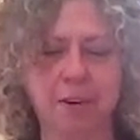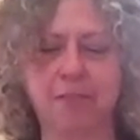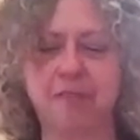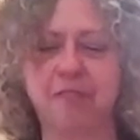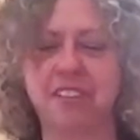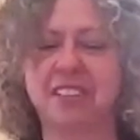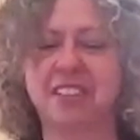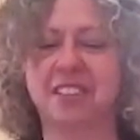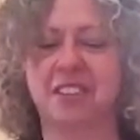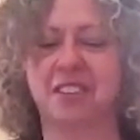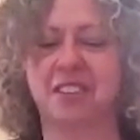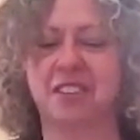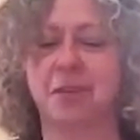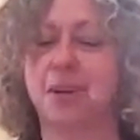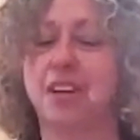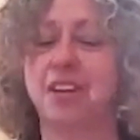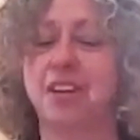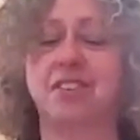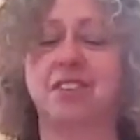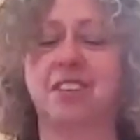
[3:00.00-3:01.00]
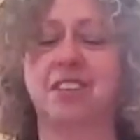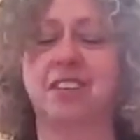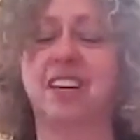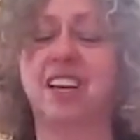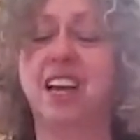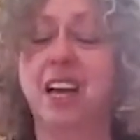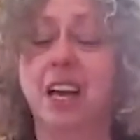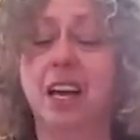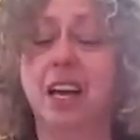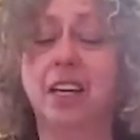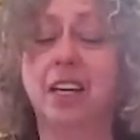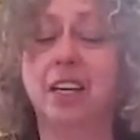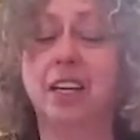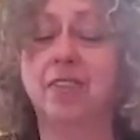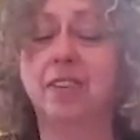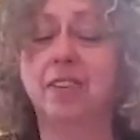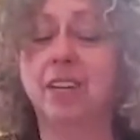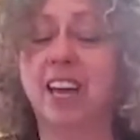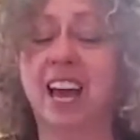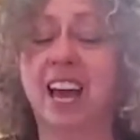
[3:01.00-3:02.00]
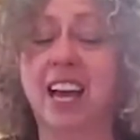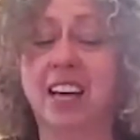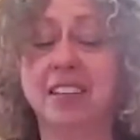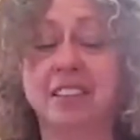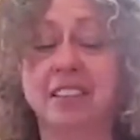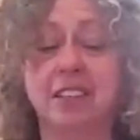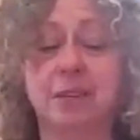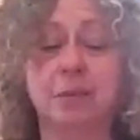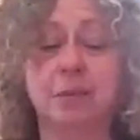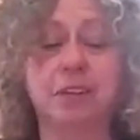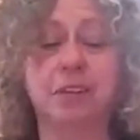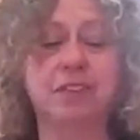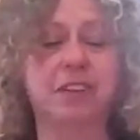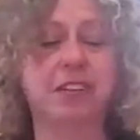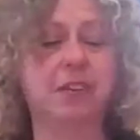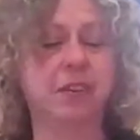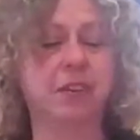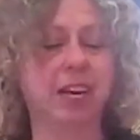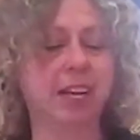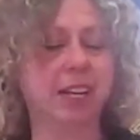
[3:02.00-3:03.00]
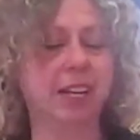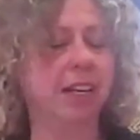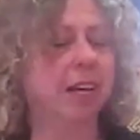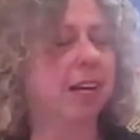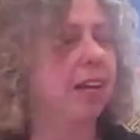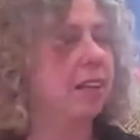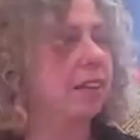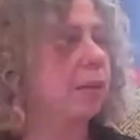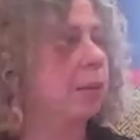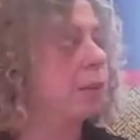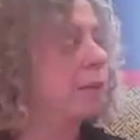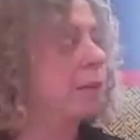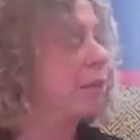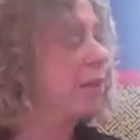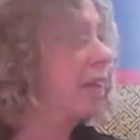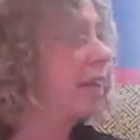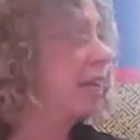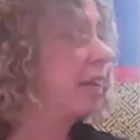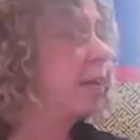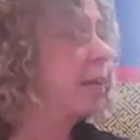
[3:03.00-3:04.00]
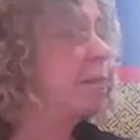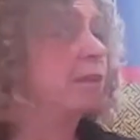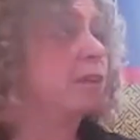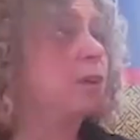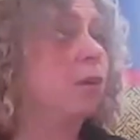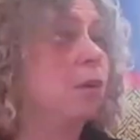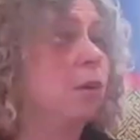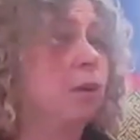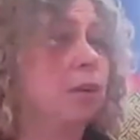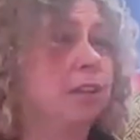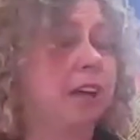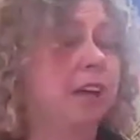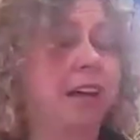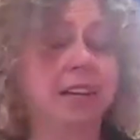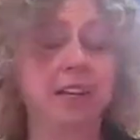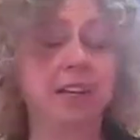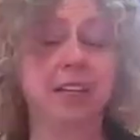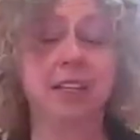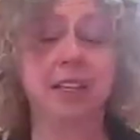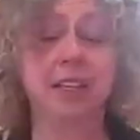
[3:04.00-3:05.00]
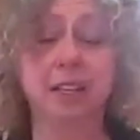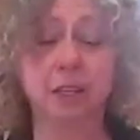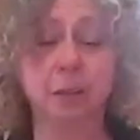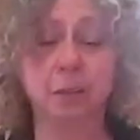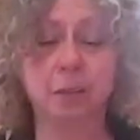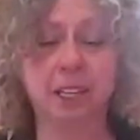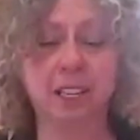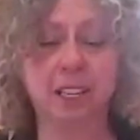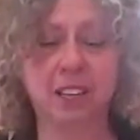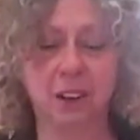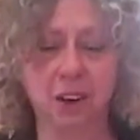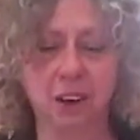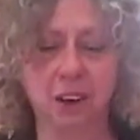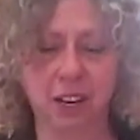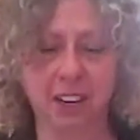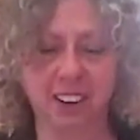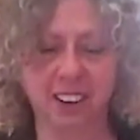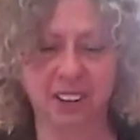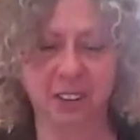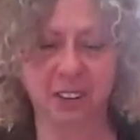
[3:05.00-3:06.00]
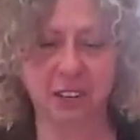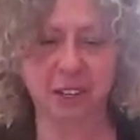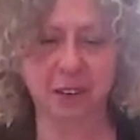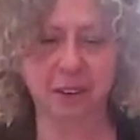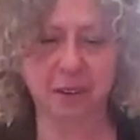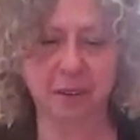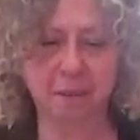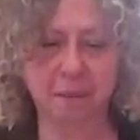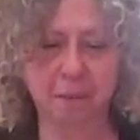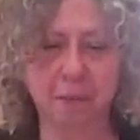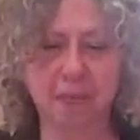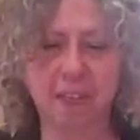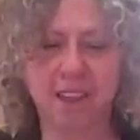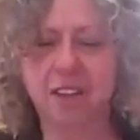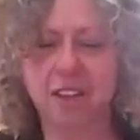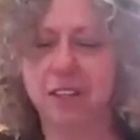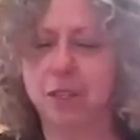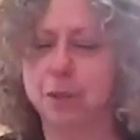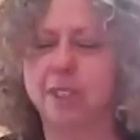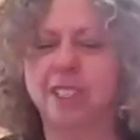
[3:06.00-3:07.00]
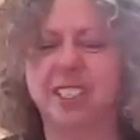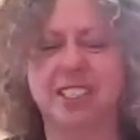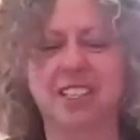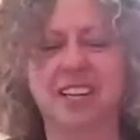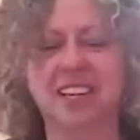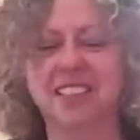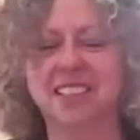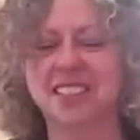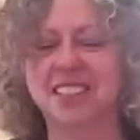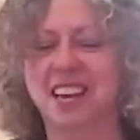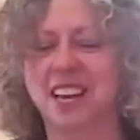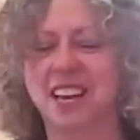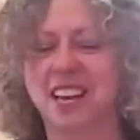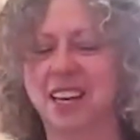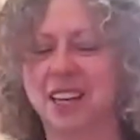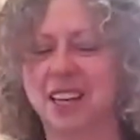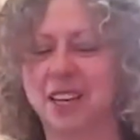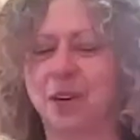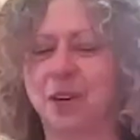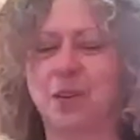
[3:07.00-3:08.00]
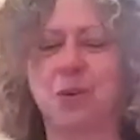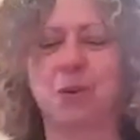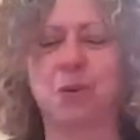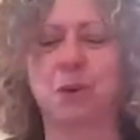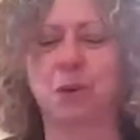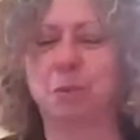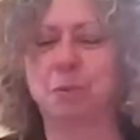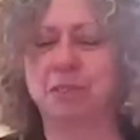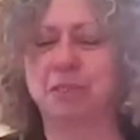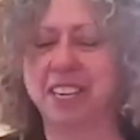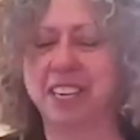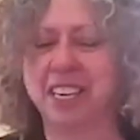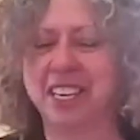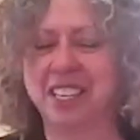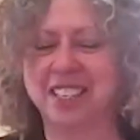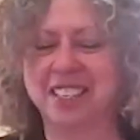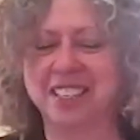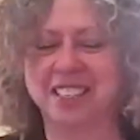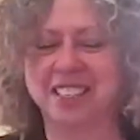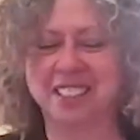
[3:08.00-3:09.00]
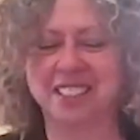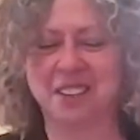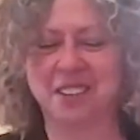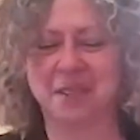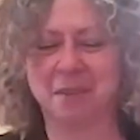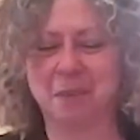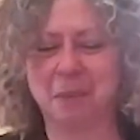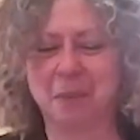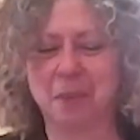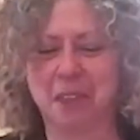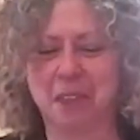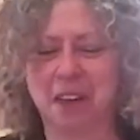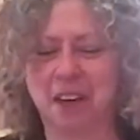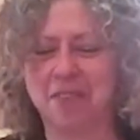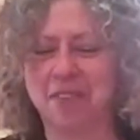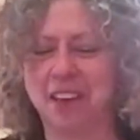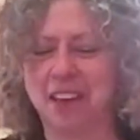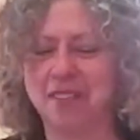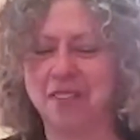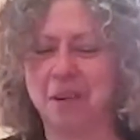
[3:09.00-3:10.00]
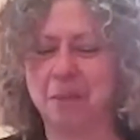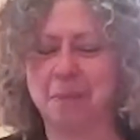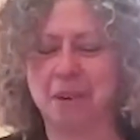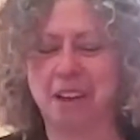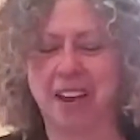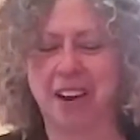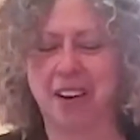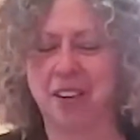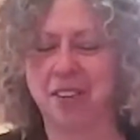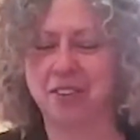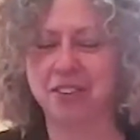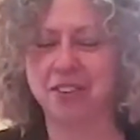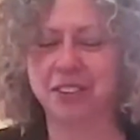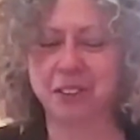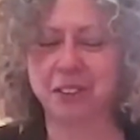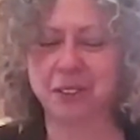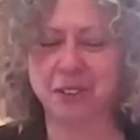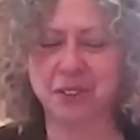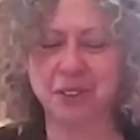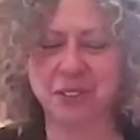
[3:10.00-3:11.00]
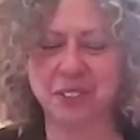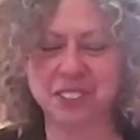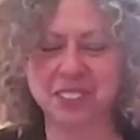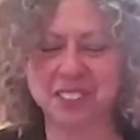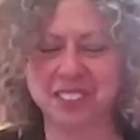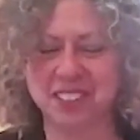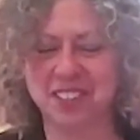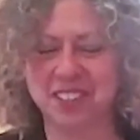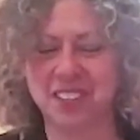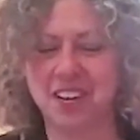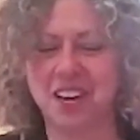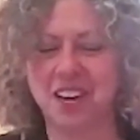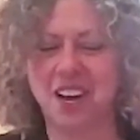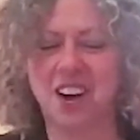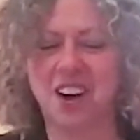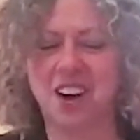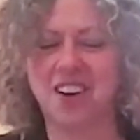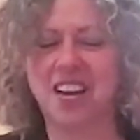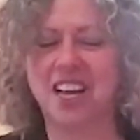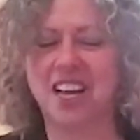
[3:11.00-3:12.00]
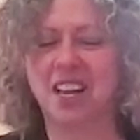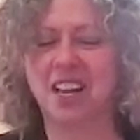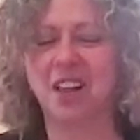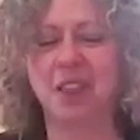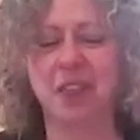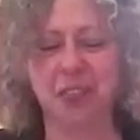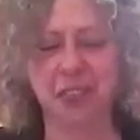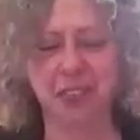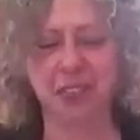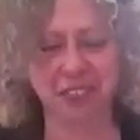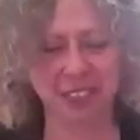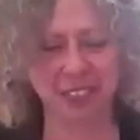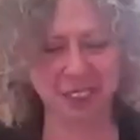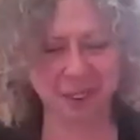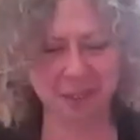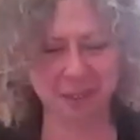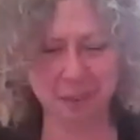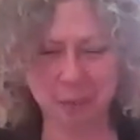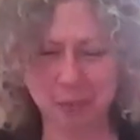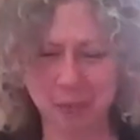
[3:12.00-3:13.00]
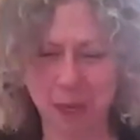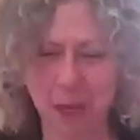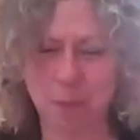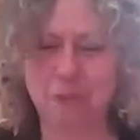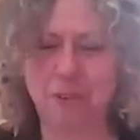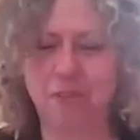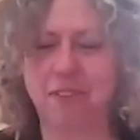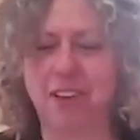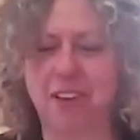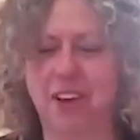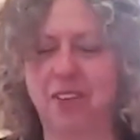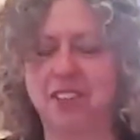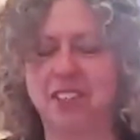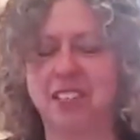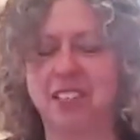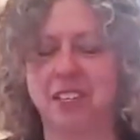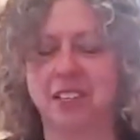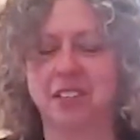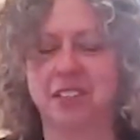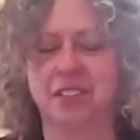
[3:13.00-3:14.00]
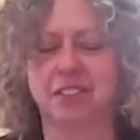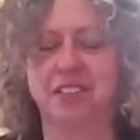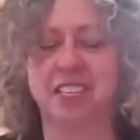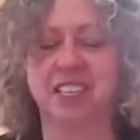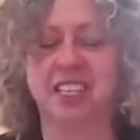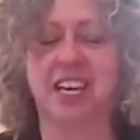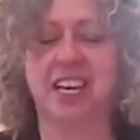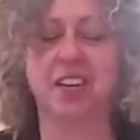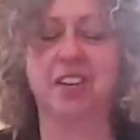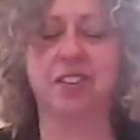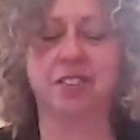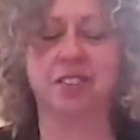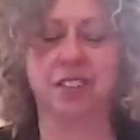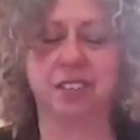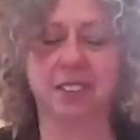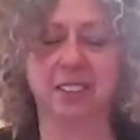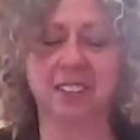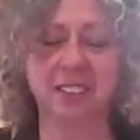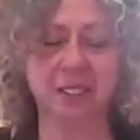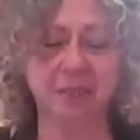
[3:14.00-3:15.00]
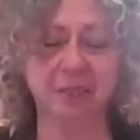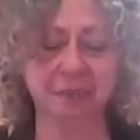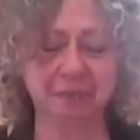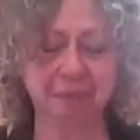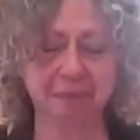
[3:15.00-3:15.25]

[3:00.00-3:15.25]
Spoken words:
perfect situation never lasts, and we regret that we were not able to hold on a little bit longer to a sunset, a cool breeze, a favorite pair of shoes, our health, a profound sense of connection.